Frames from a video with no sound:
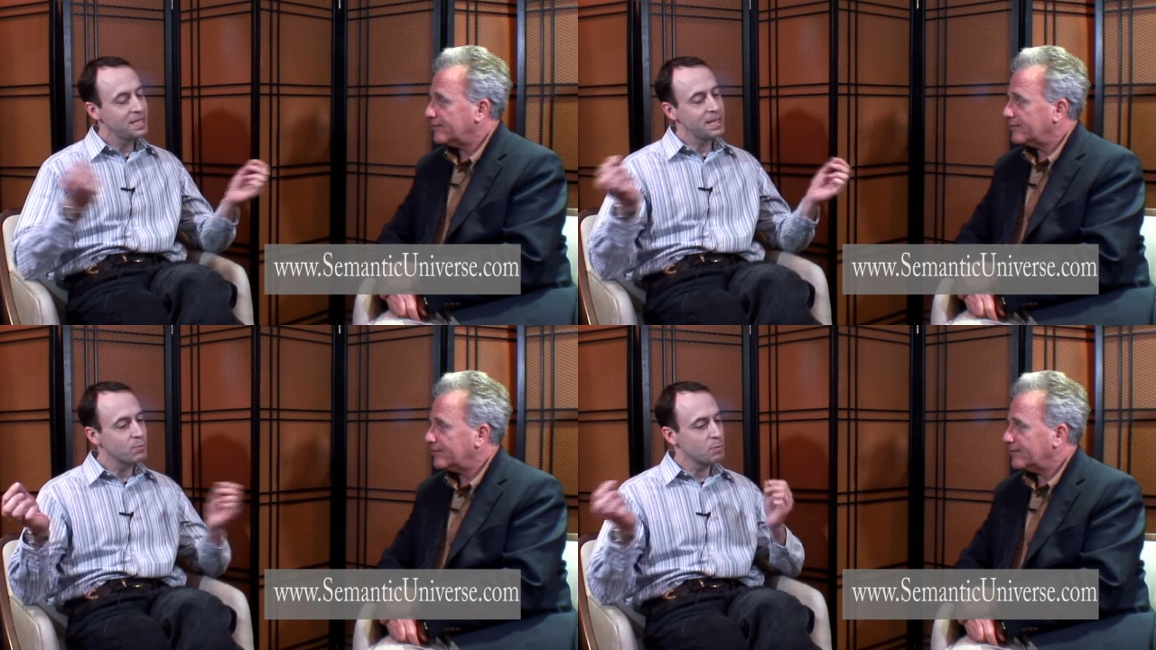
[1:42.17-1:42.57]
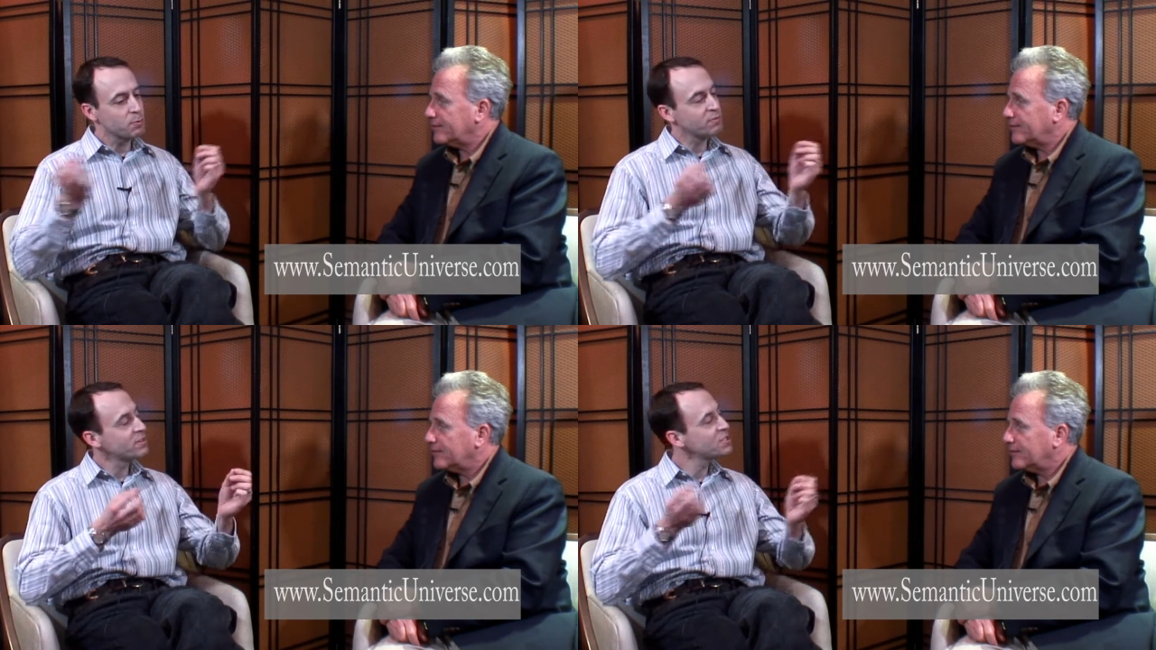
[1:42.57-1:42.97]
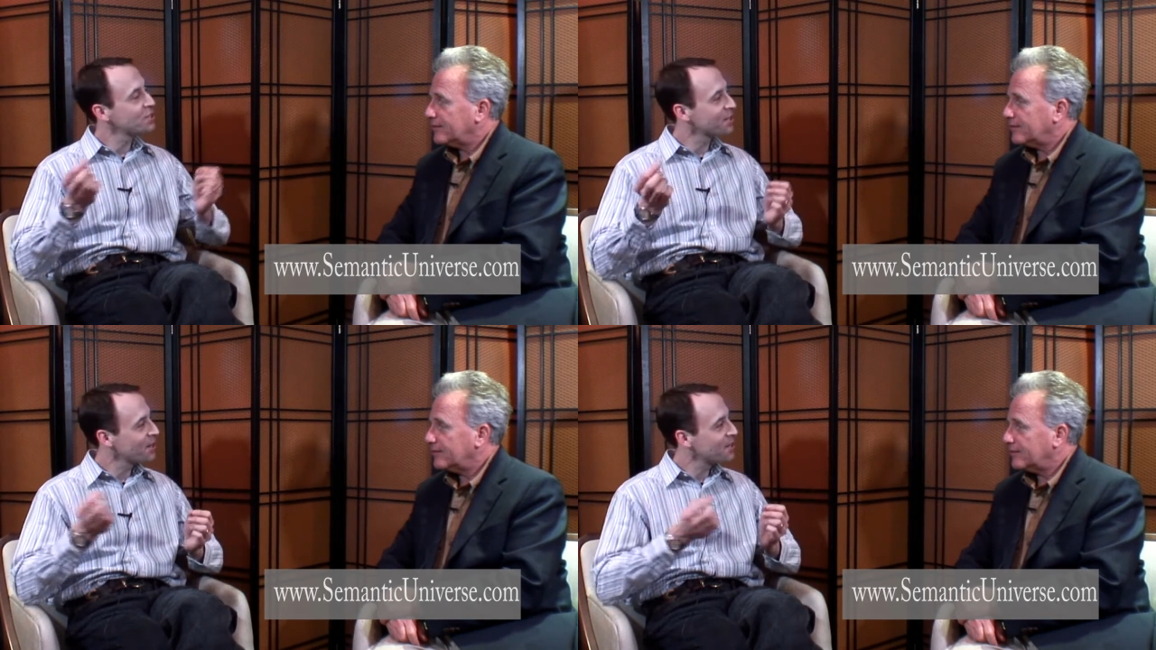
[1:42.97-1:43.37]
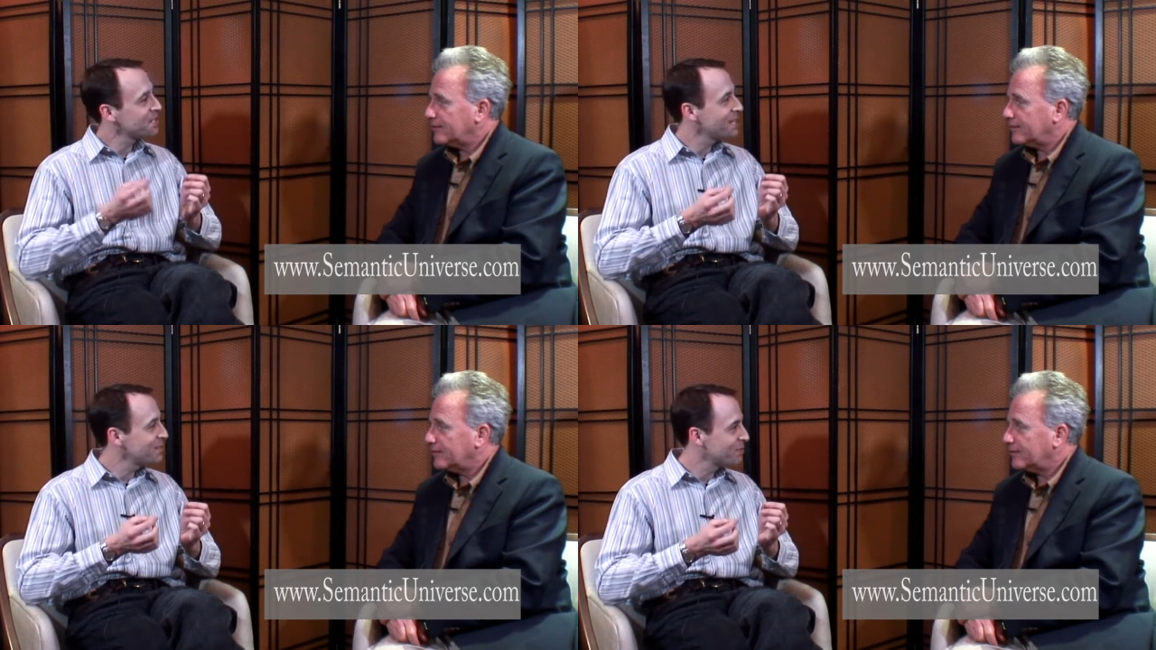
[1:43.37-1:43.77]
Speaker 1: and we provision the
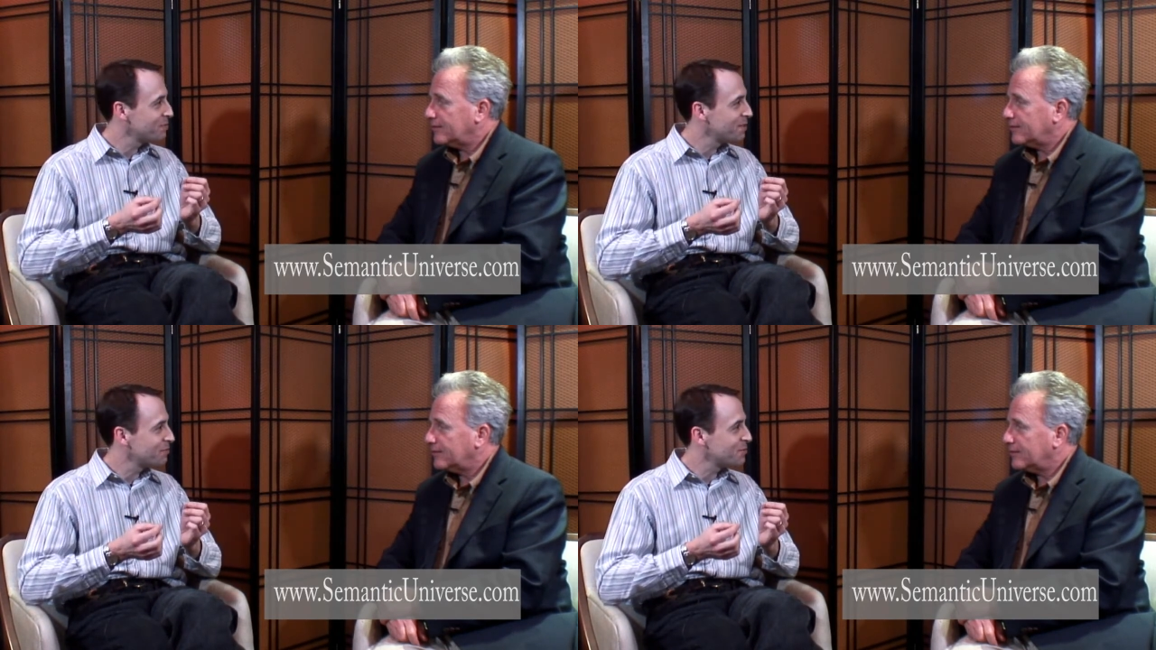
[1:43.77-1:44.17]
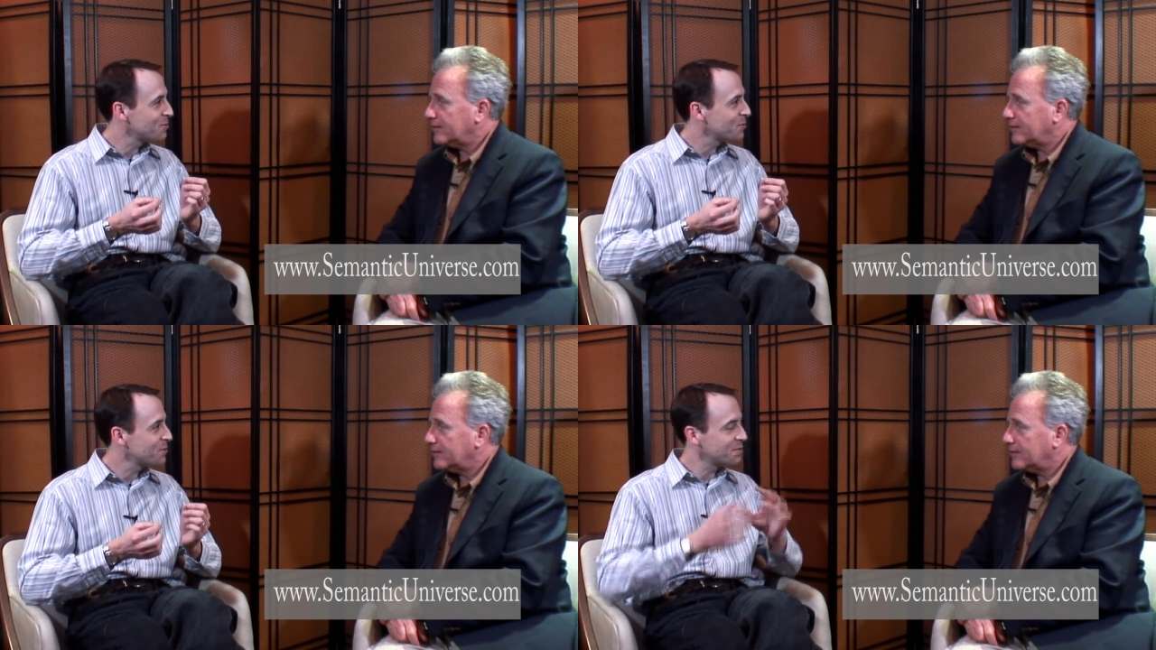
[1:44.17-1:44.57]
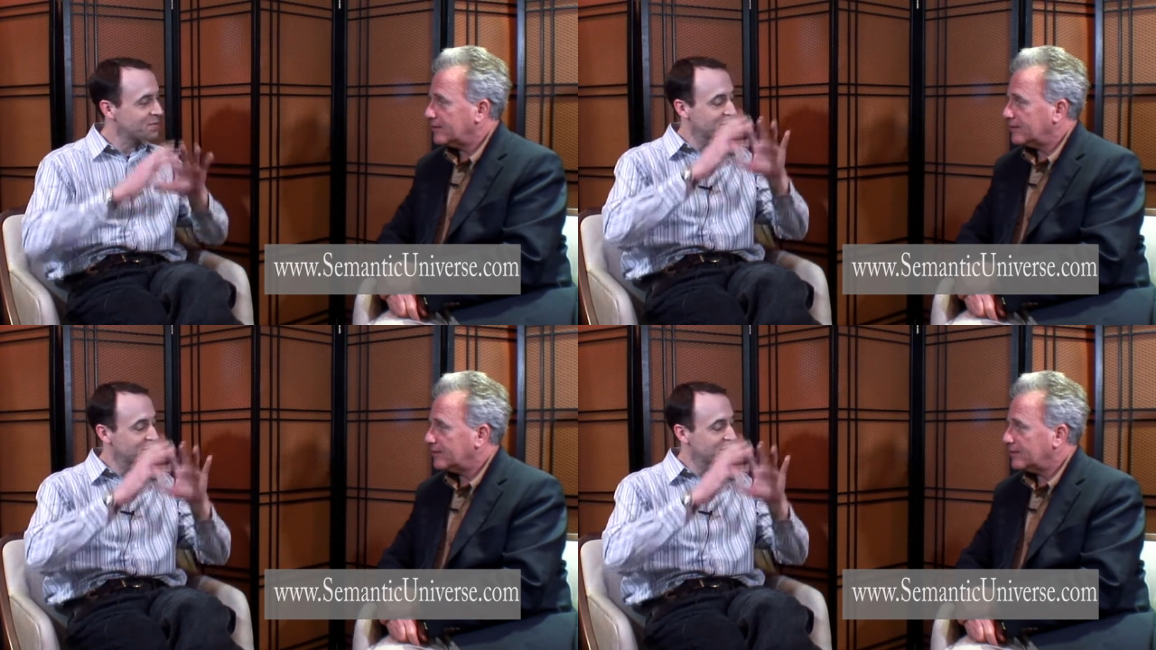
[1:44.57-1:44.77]
content from different sources